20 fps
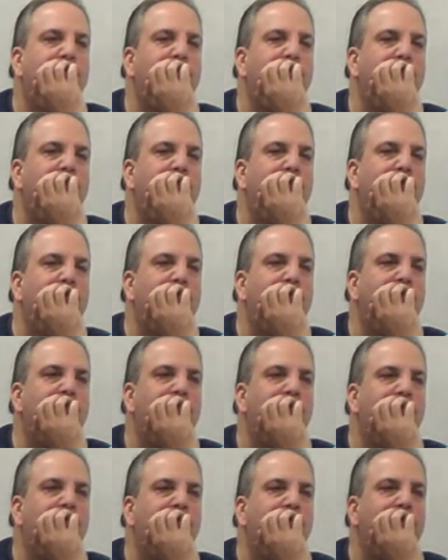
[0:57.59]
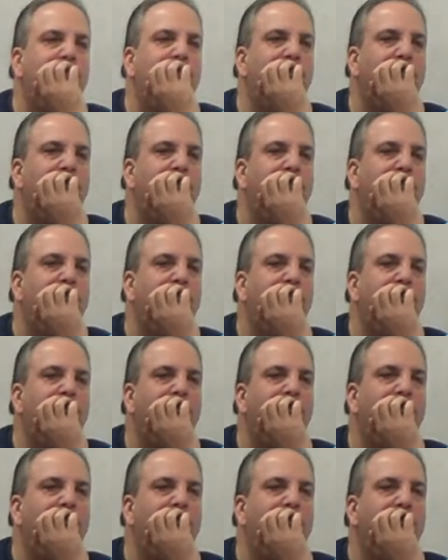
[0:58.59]

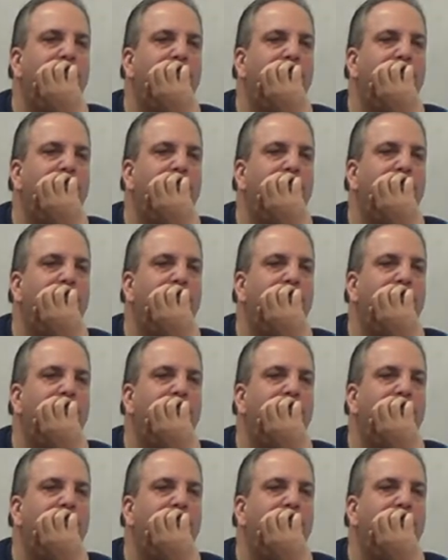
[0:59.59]
(silent)